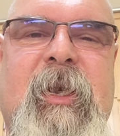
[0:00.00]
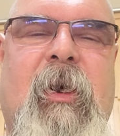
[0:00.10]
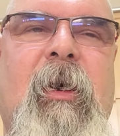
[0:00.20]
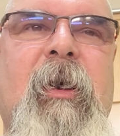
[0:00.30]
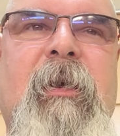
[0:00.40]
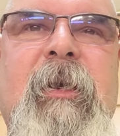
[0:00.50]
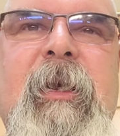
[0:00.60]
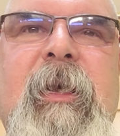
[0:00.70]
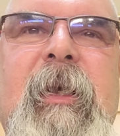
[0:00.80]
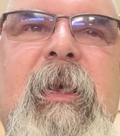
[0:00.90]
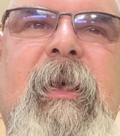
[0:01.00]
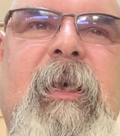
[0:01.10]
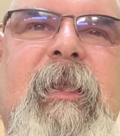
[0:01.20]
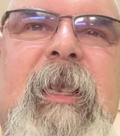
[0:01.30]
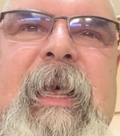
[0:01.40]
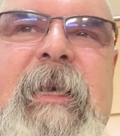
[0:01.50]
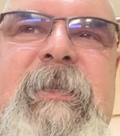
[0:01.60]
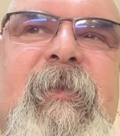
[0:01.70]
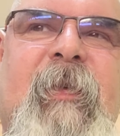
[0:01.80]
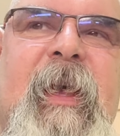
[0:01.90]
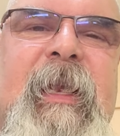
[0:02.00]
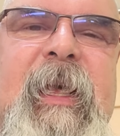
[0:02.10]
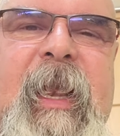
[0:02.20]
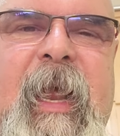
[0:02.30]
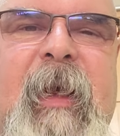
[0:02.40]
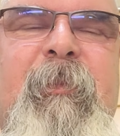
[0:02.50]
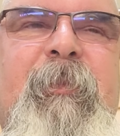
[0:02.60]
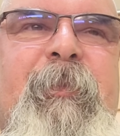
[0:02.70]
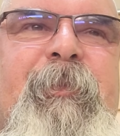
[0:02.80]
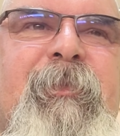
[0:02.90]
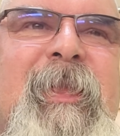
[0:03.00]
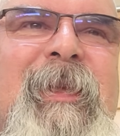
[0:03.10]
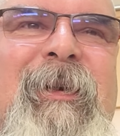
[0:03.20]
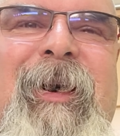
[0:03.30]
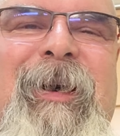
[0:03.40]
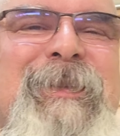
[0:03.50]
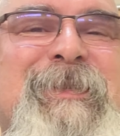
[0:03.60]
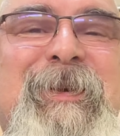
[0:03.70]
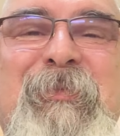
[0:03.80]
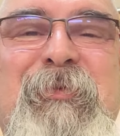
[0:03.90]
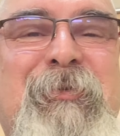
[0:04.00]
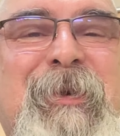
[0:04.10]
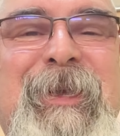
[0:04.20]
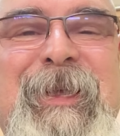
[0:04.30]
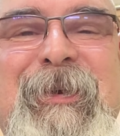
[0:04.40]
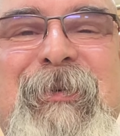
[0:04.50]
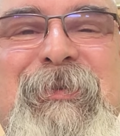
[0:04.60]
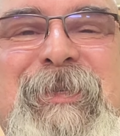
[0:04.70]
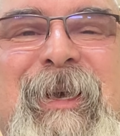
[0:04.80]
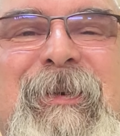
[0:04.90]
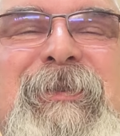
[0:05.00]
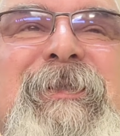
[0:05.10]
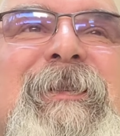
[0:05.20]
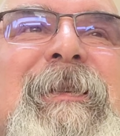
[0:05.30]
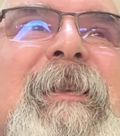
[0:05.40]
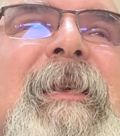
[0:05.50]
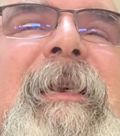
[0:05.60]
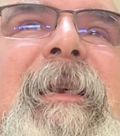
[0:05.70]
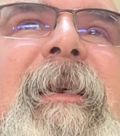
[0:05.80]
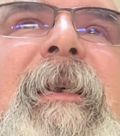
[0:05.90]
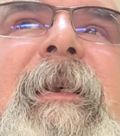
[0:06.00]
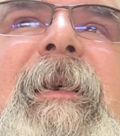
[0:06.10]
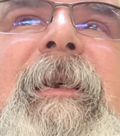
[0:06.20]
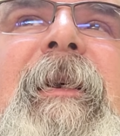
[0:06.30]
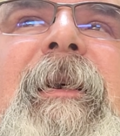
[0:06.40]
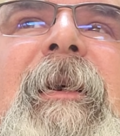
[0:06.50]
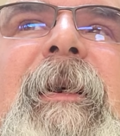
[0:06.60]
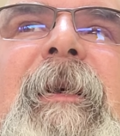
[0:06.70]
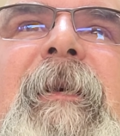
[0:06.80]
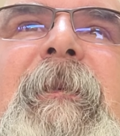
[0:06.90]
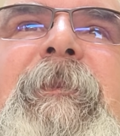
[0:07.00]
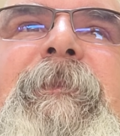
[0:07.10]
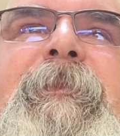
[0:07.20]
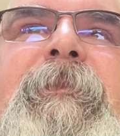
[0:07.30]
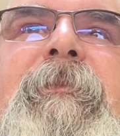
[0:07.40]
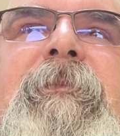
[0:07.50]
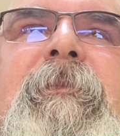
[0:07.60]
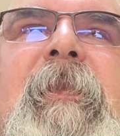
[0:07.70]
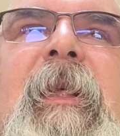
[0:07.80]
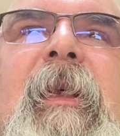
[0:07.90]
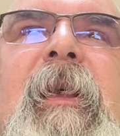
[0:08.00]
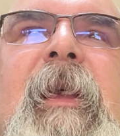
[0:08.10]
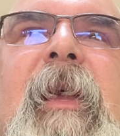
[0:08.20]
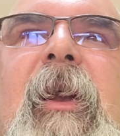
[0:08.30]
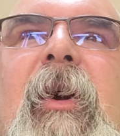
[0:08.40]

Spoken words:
car, the last event at AMP, on some really old tires. And